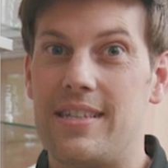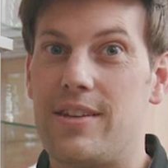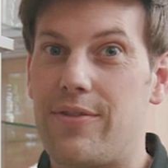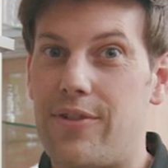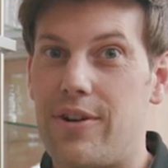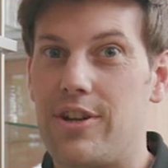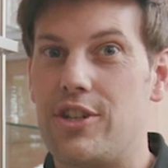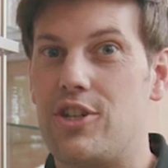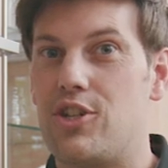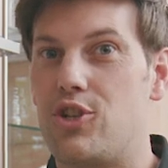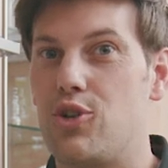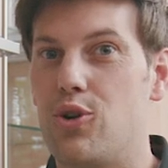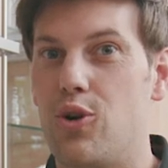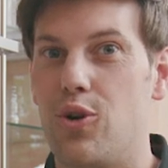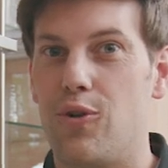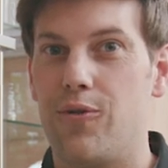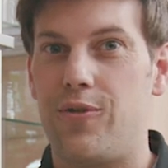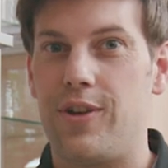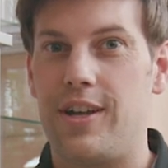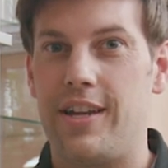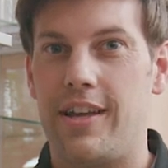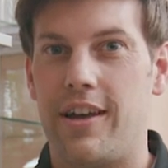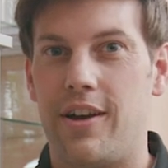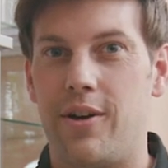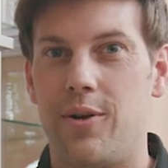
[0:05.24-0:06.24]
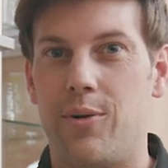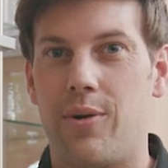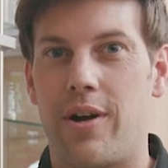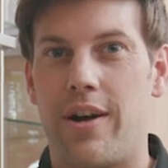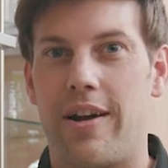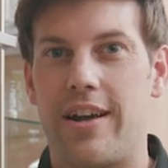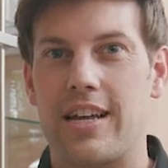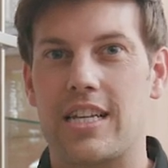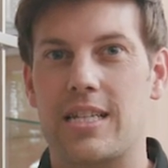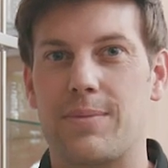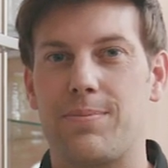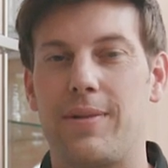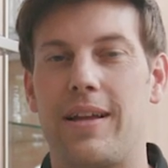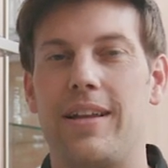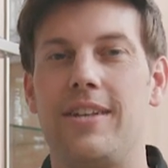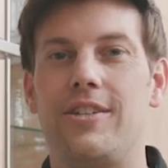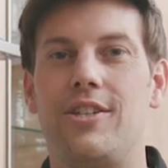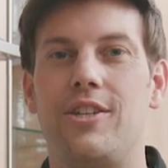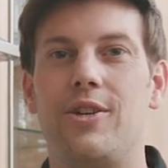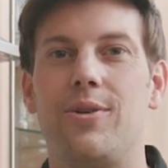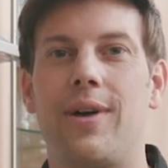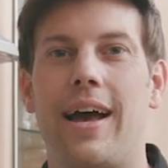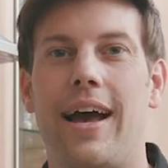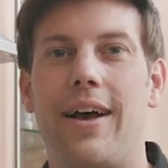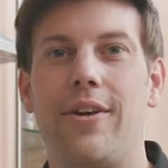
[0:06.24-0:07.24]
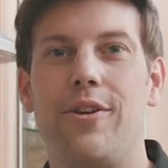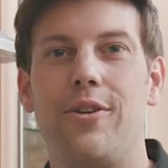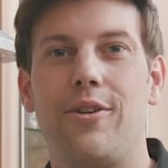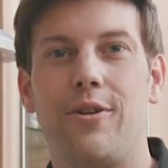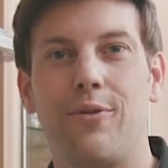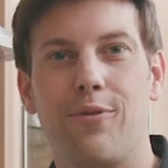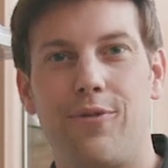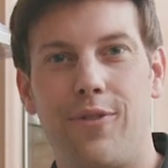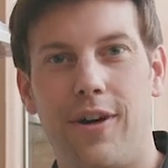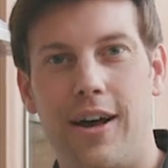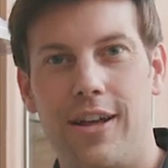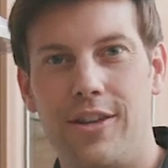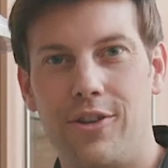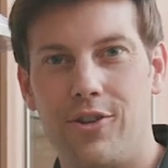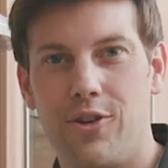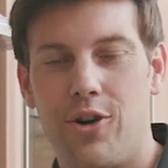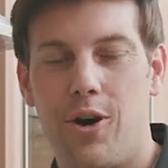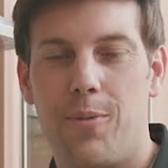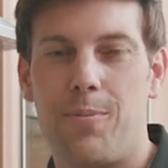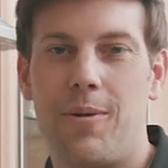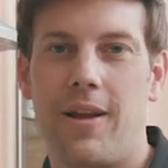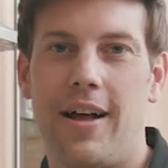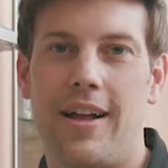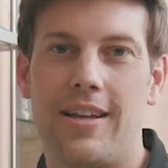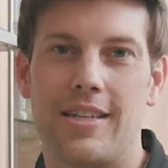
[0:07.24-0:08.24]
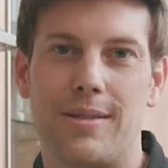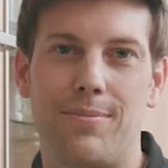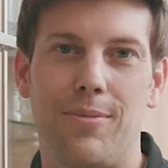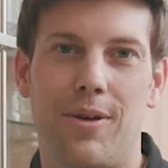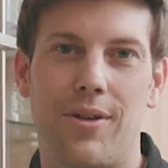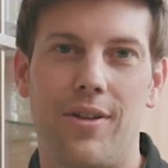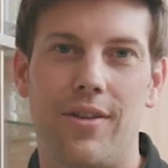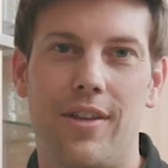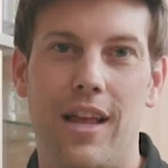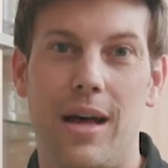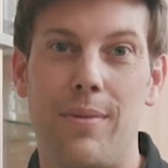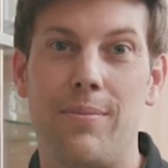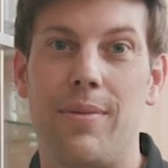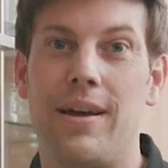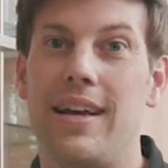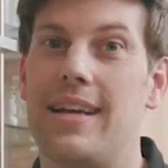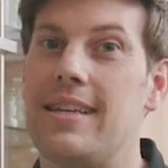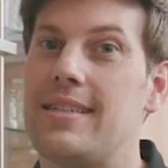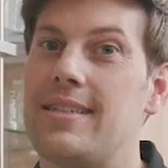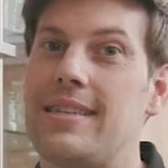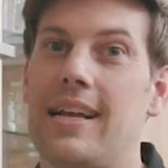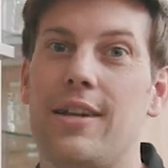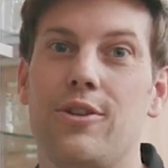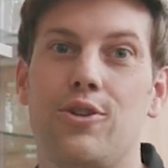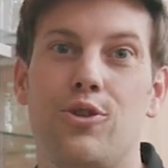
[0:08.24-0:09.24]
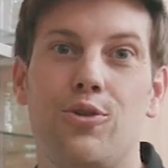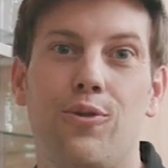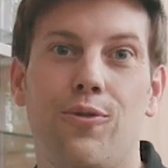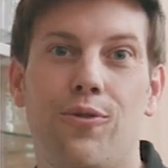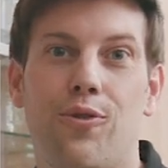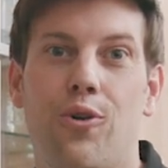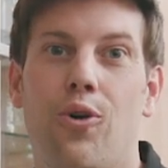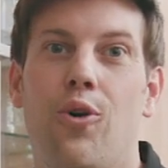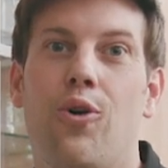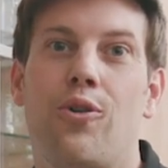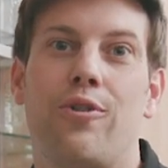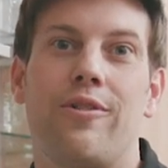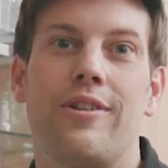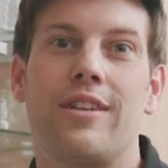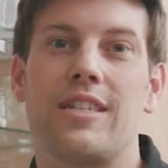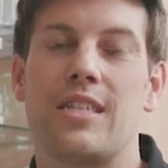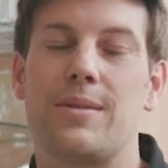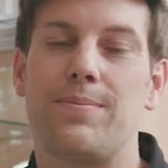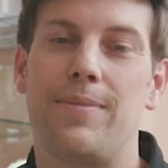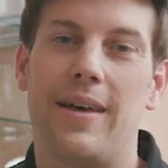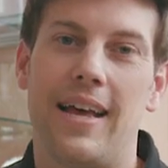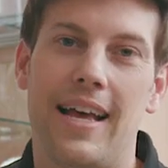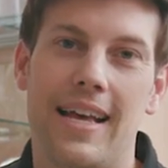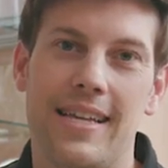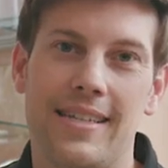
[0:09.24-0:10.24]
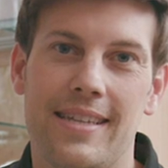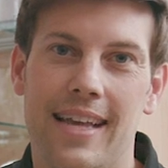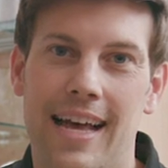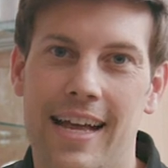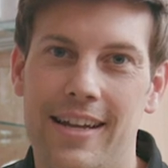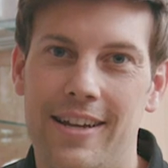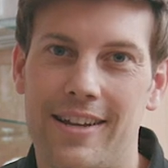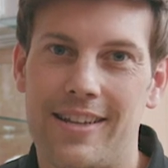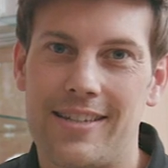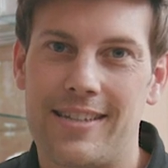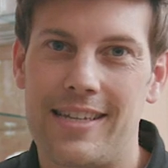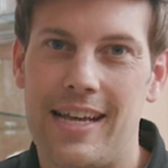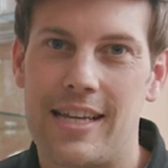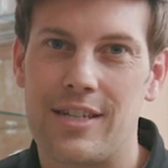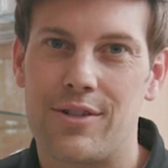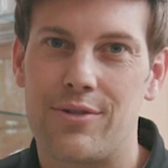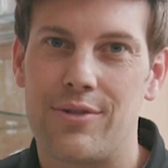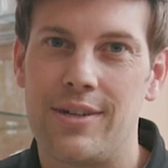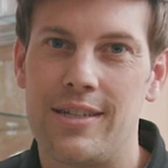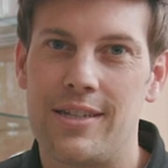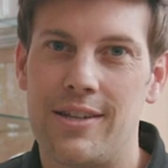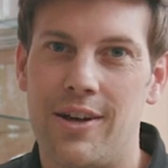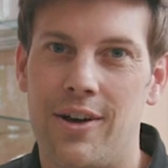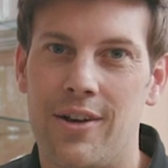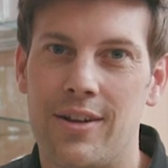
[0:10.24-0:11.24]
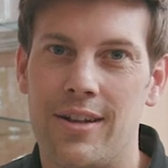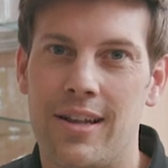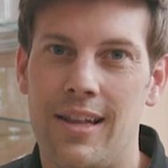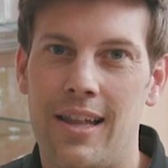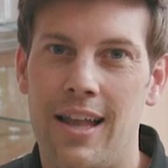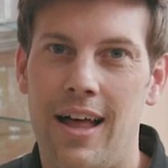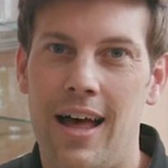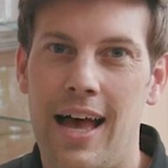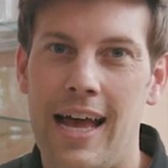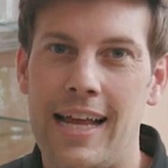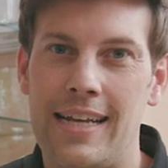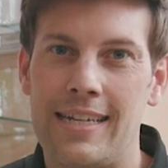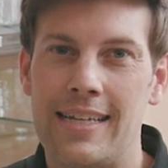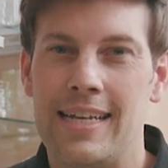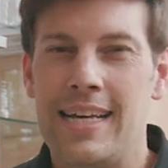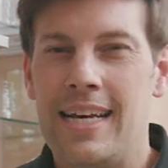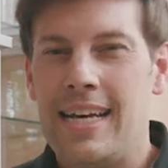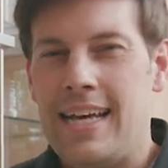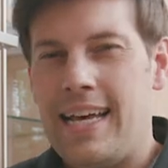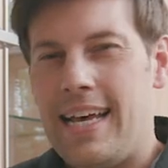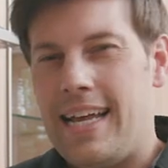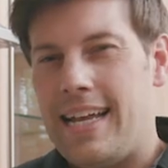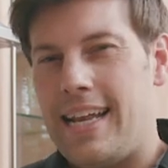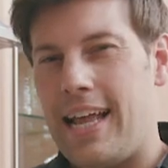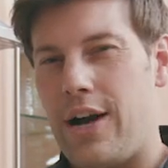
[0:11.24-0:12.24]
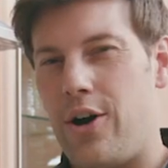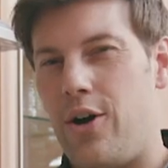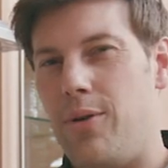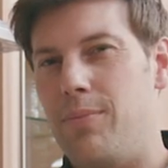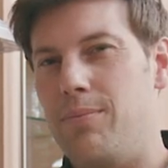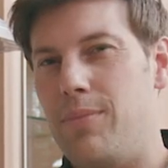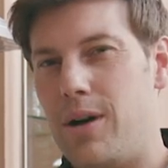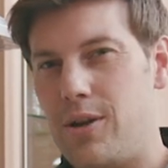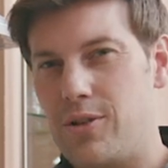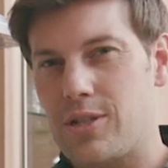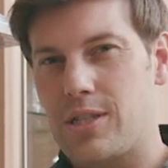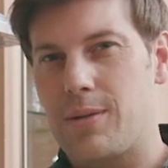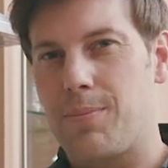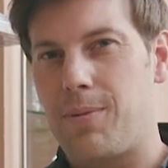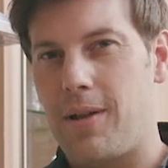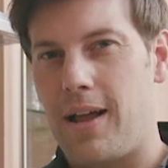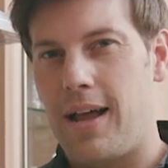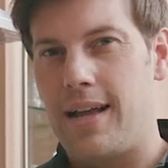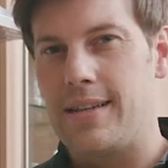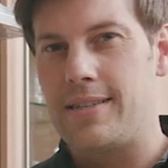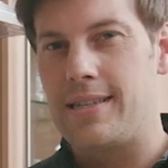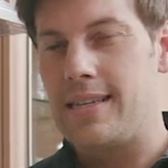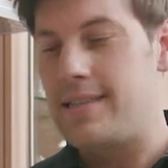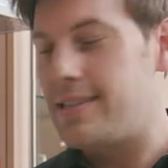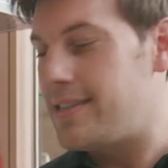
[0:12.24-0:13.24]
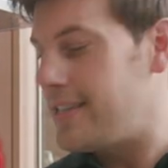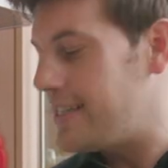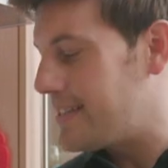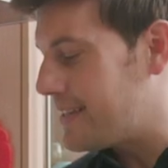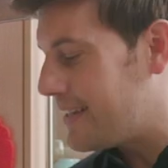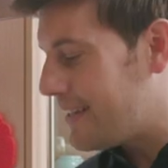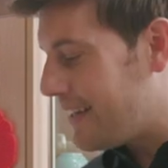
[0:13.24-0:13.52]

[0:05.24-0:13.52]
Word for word: is a very short video where I explain to you how you can find your appliance model number, essential for ordering spares and accessories online. Now on most appliances this